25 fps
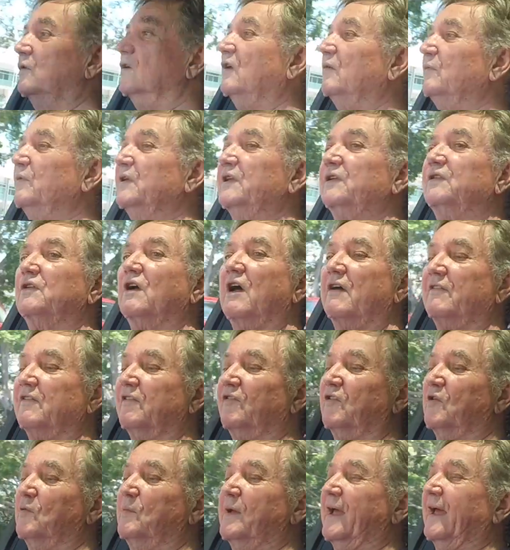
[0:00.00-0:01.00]
I've been driving
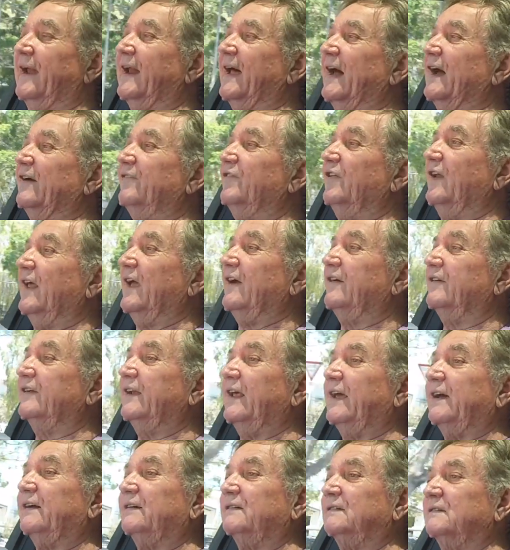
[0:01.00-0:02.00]
for about half an hour
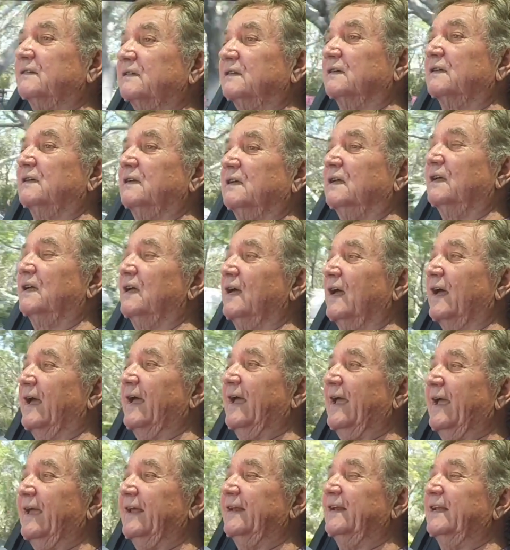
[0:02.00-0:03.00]
now,
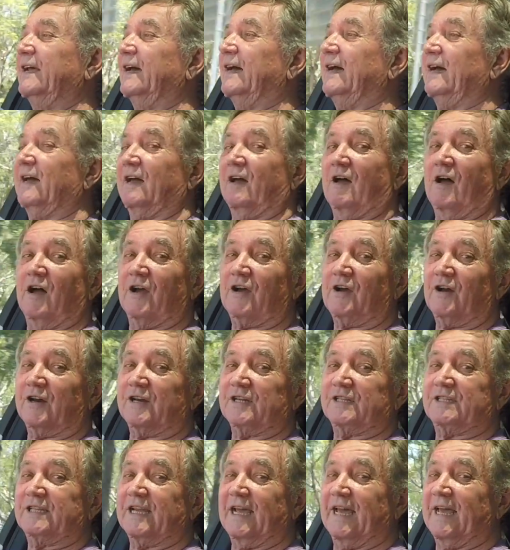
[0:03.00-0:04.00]
and I've got to
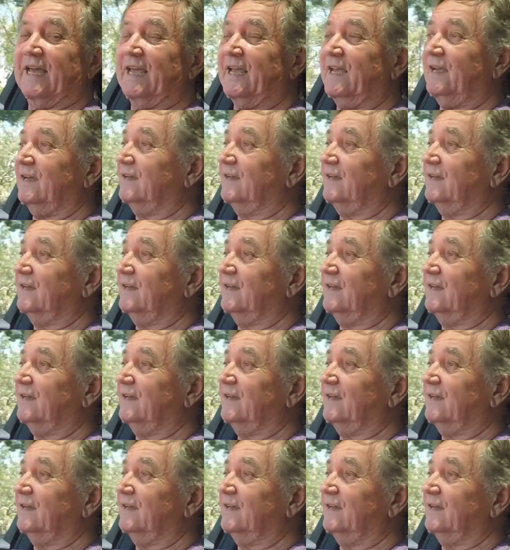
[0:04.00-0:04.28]
say,